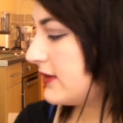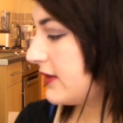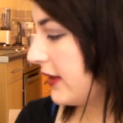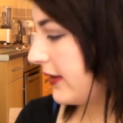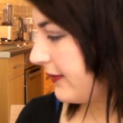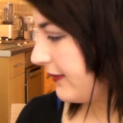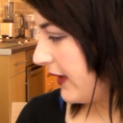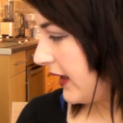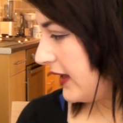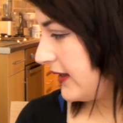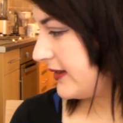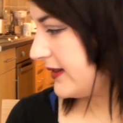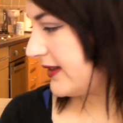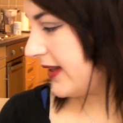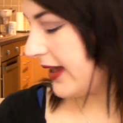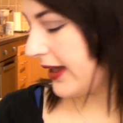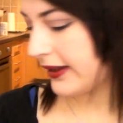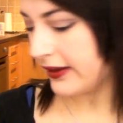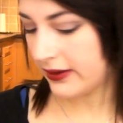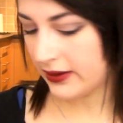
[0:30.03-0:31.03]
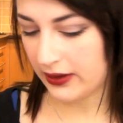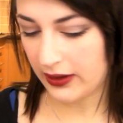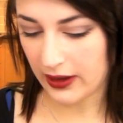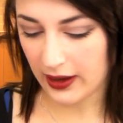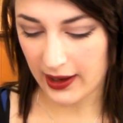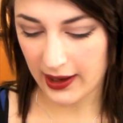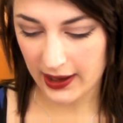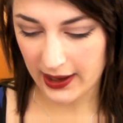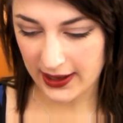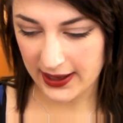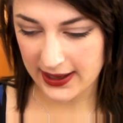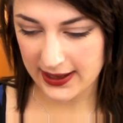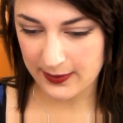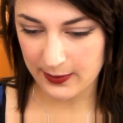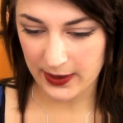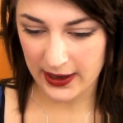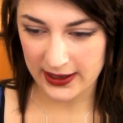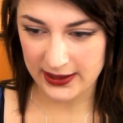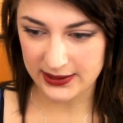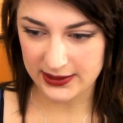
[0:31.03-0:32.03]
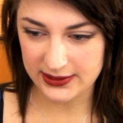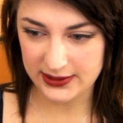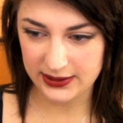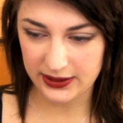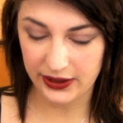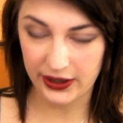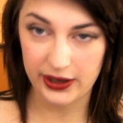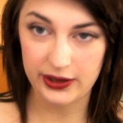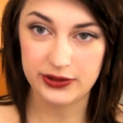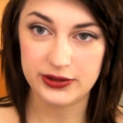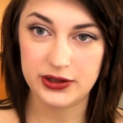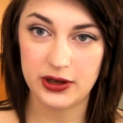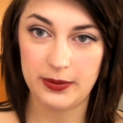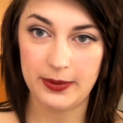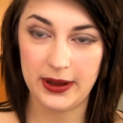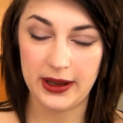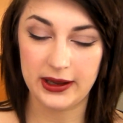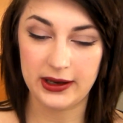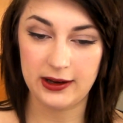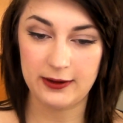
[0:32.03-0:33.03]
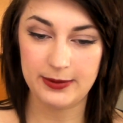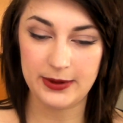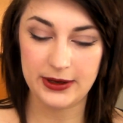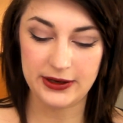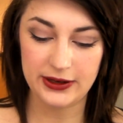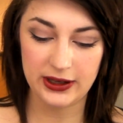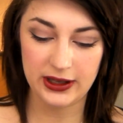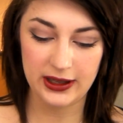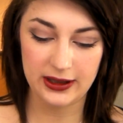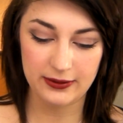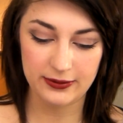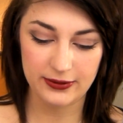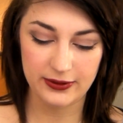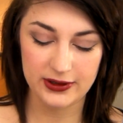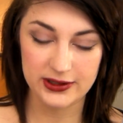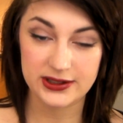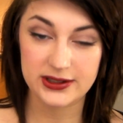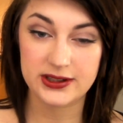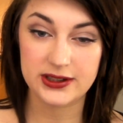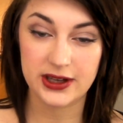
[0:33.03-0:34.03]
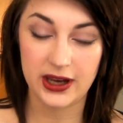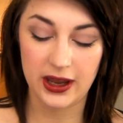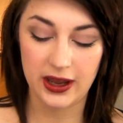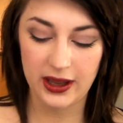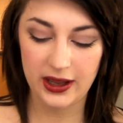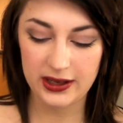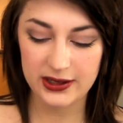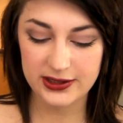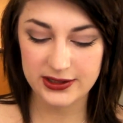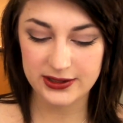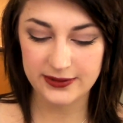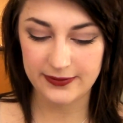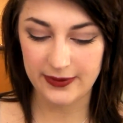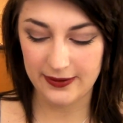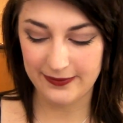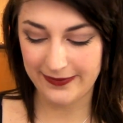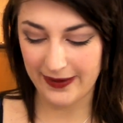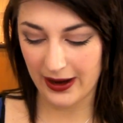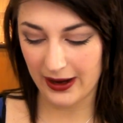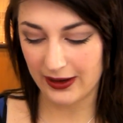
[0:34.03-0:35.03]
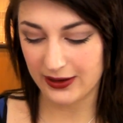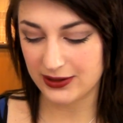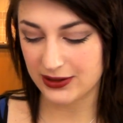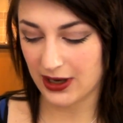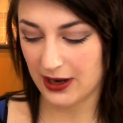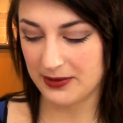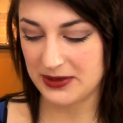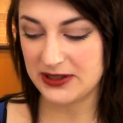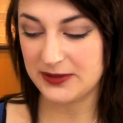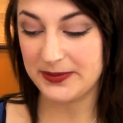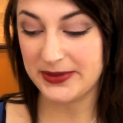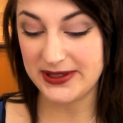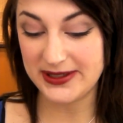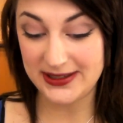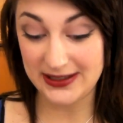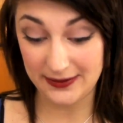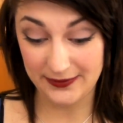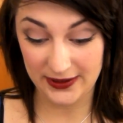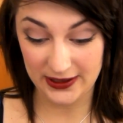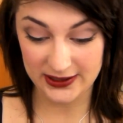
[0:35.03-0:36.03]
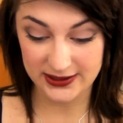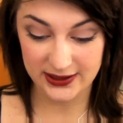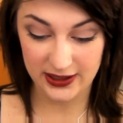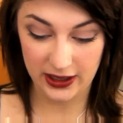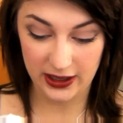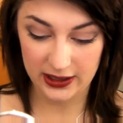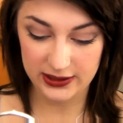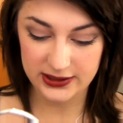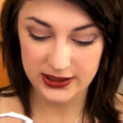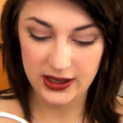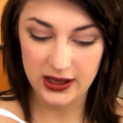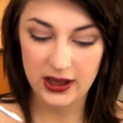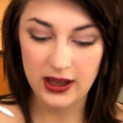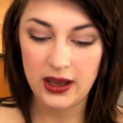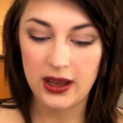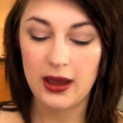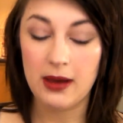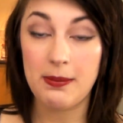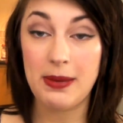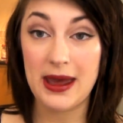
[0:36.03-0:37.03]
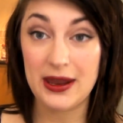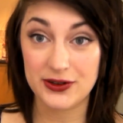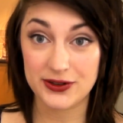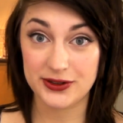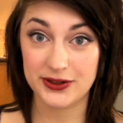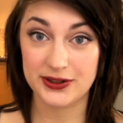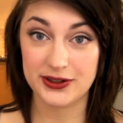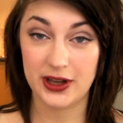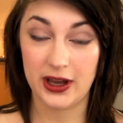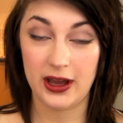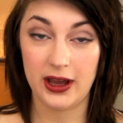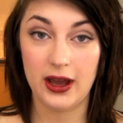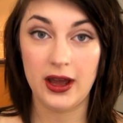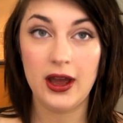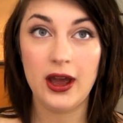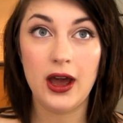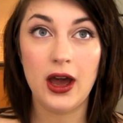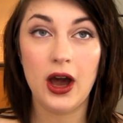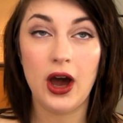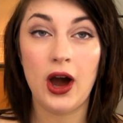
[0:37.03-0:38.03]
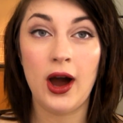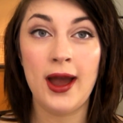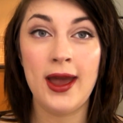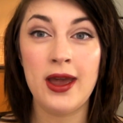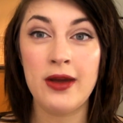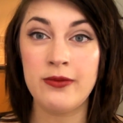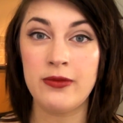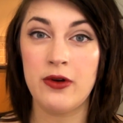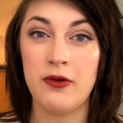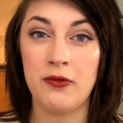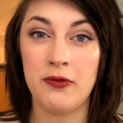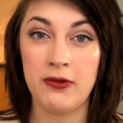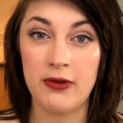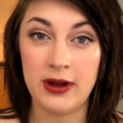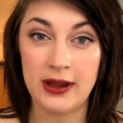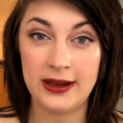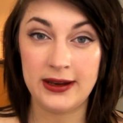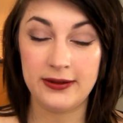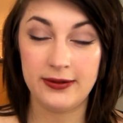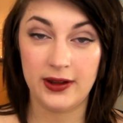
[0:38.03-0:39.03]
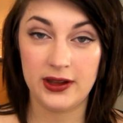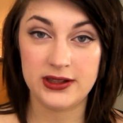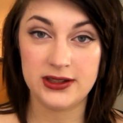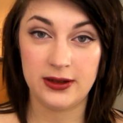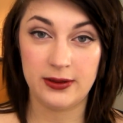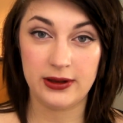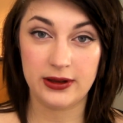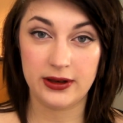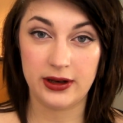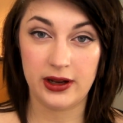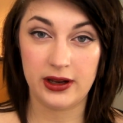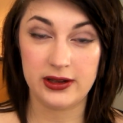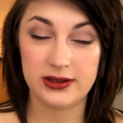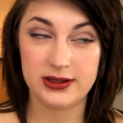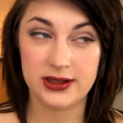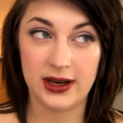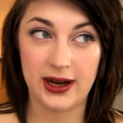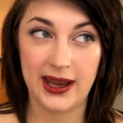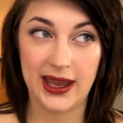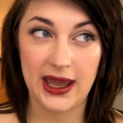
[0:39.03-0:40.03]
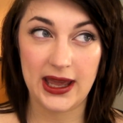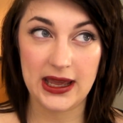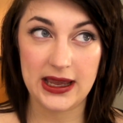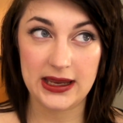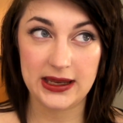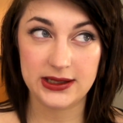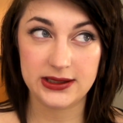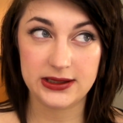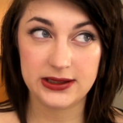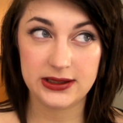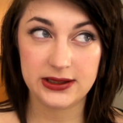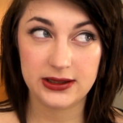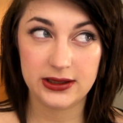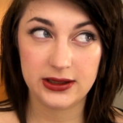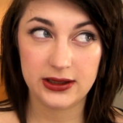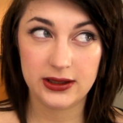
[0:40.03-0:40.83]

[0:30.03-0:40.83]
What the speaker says: So the first thing, I went clothes shopping and I've been looking for a skirt for a very long time, a specific skirt, a pencil skirt. I am really fussy with clothes and I hate